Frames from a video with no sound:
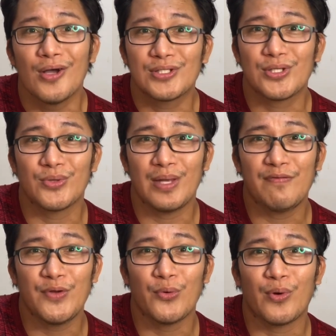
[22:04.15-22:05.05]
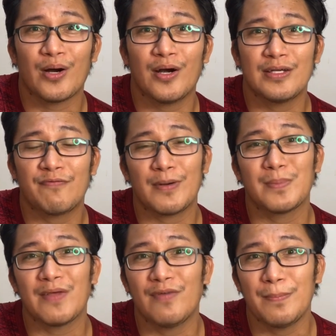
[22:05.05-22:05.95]
So if you are from
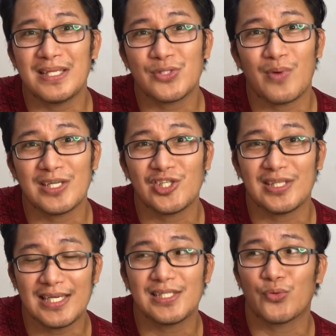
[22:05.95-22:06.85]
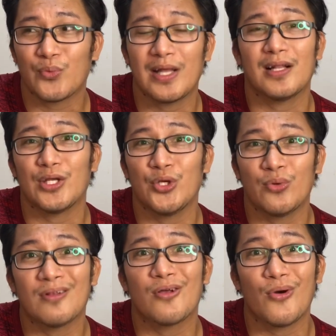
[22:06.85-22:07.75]
the Philippines watching this, well,
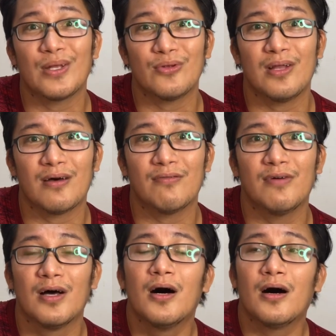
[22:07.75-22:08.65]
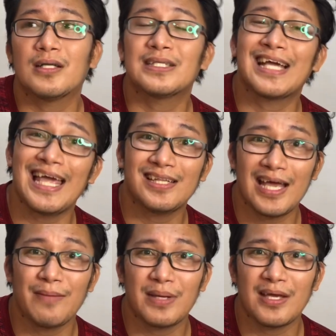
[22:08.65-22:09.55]
you're going to love
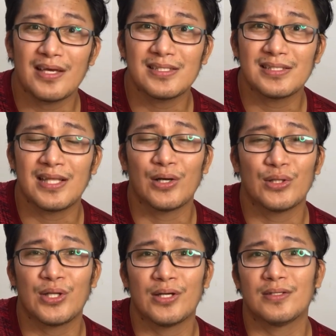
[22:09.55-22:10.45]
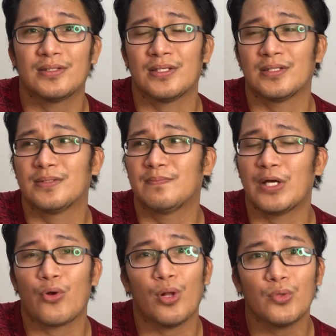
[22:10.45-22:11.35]
Tagaytay, because
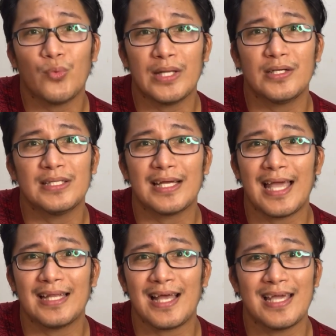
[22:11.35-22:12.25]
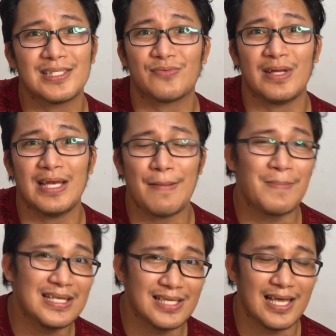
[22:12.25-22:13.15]
the cold weather in Tagaytay, it's really
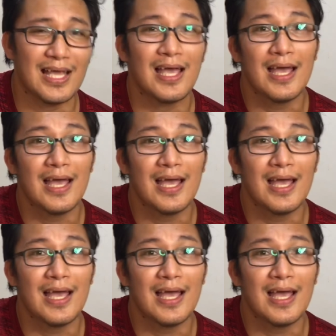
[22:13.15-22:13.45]
amazing.